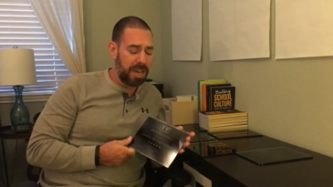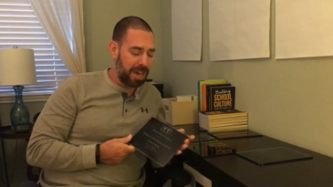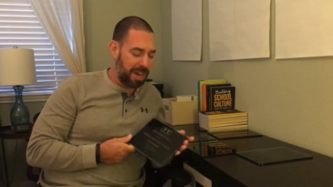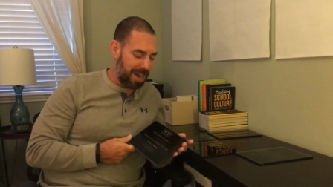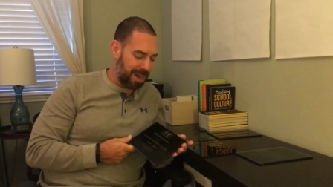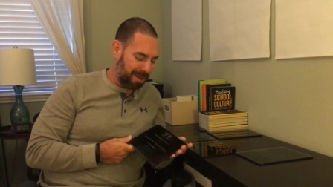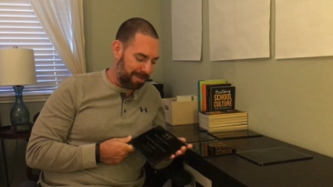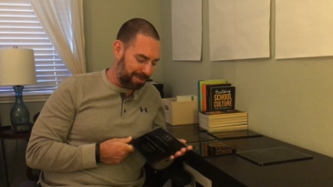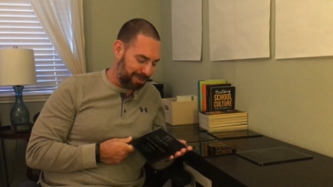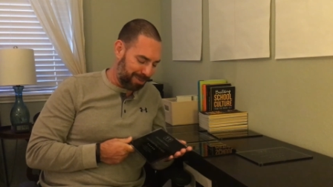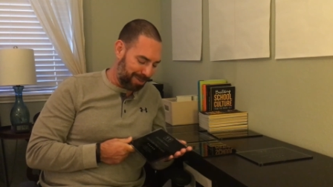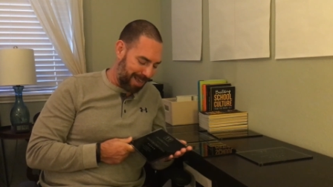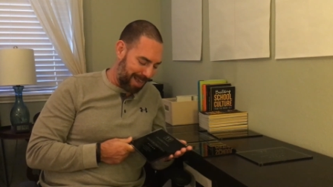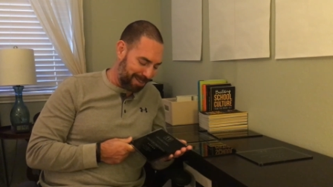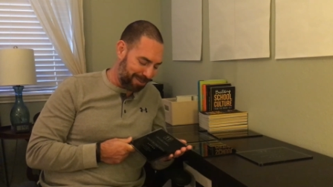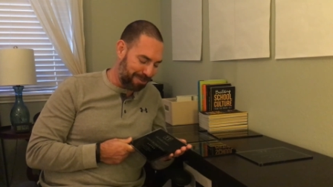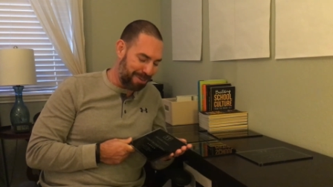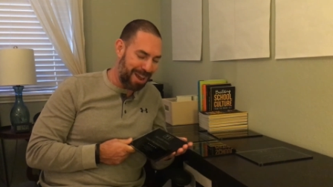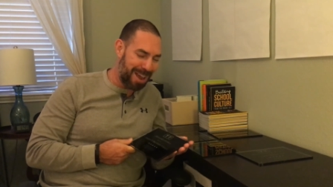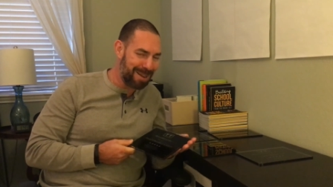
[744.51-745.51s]
Um, so
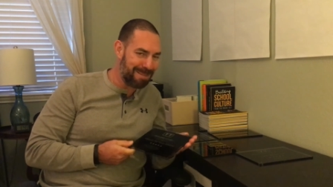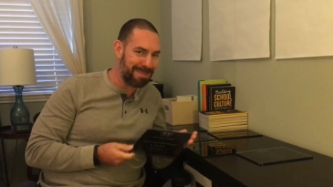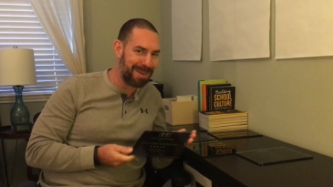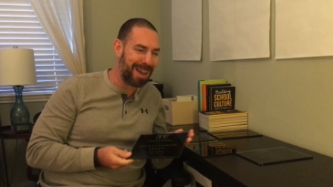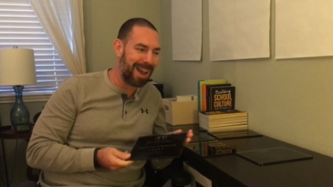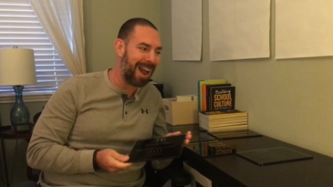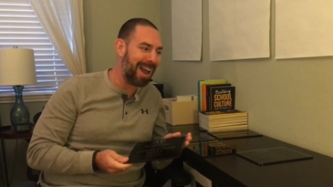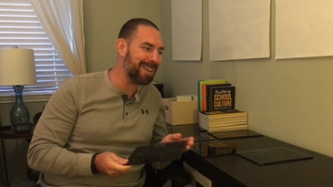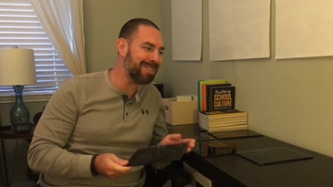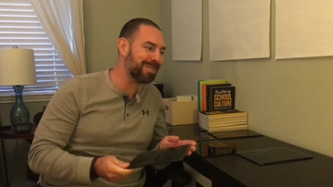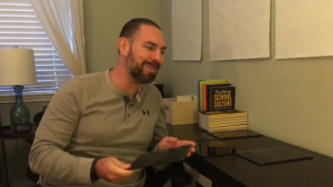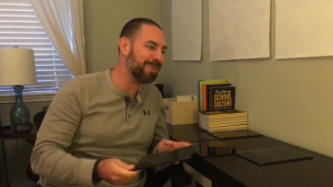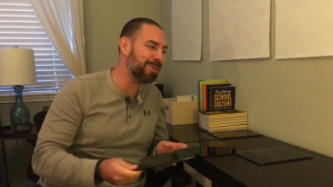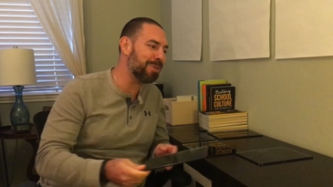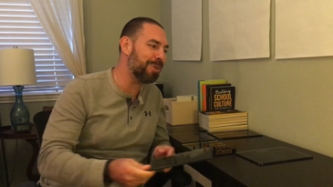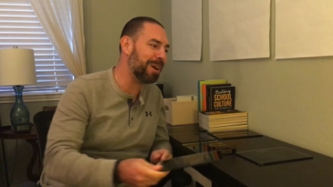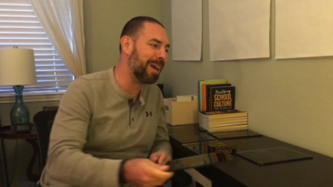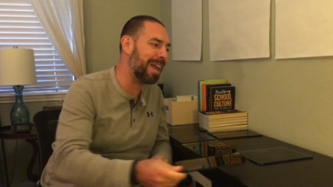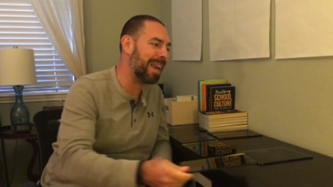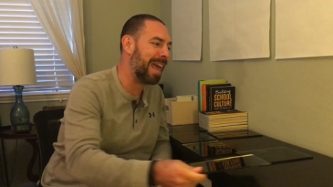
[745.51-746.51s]
that's Granite Bay High
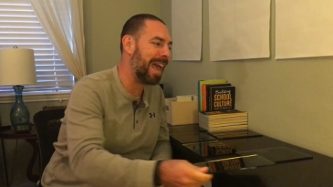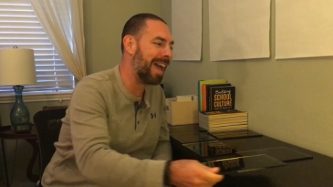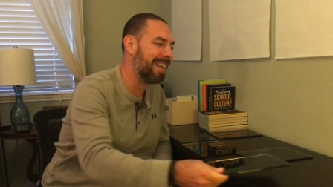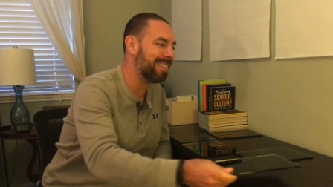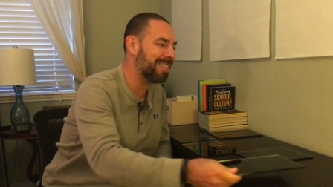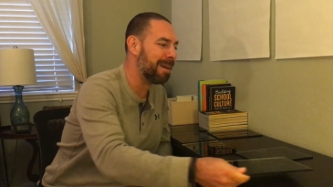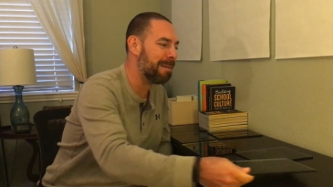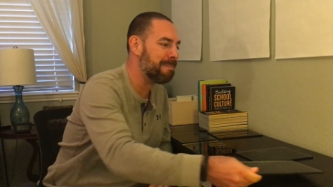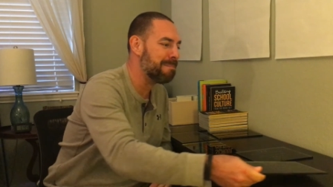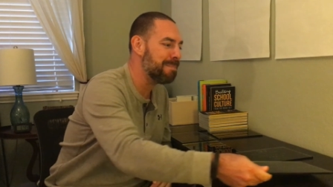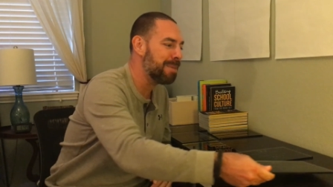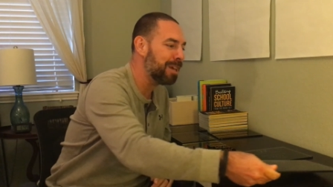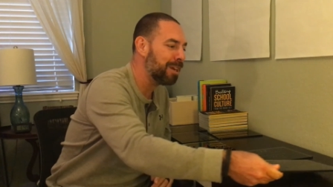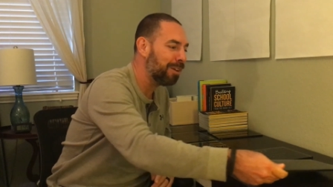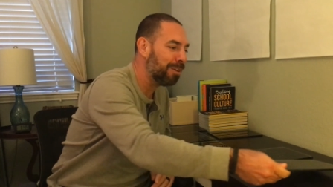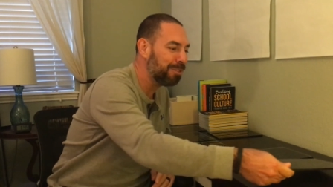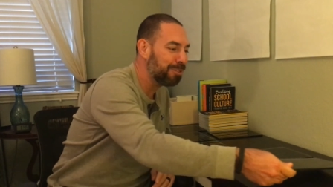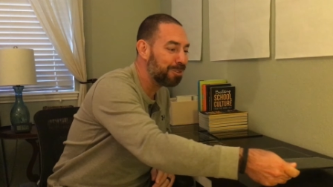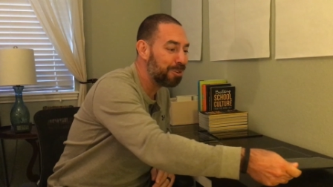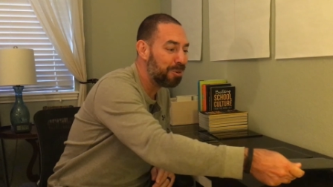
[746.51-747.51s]
School. And at the
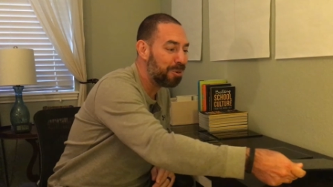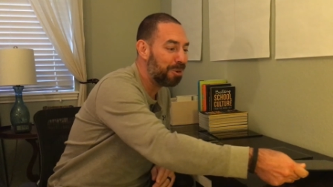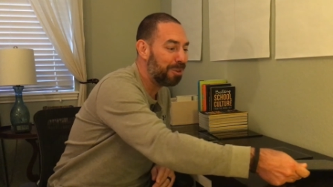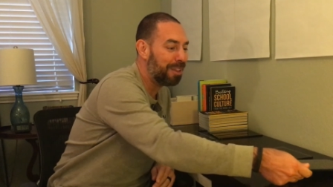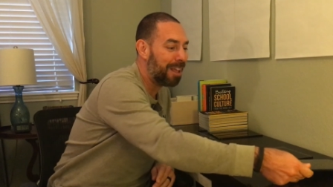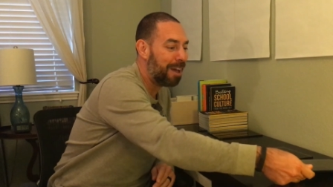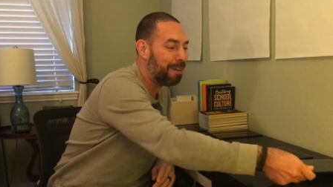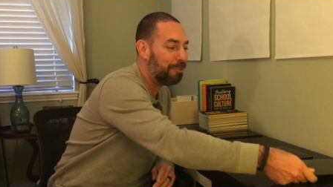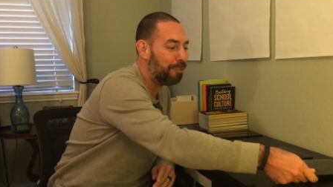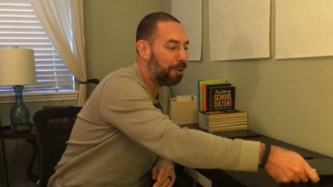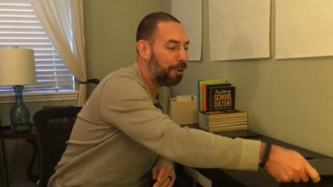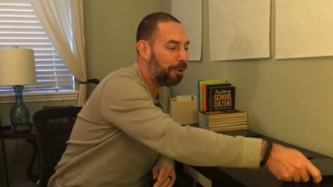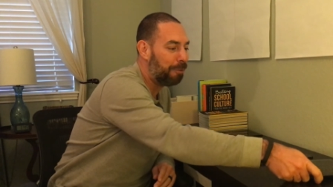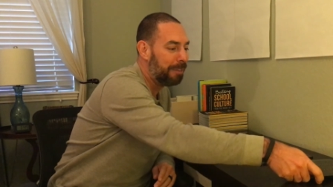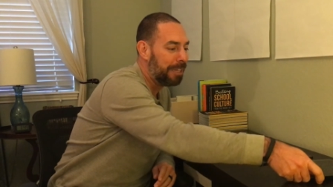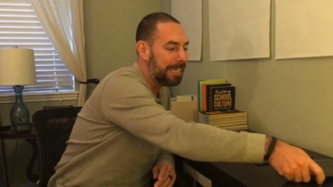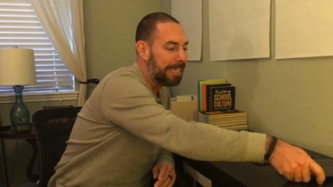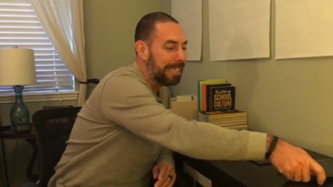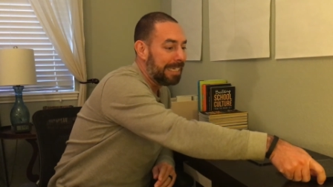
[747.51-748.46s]
middle school level,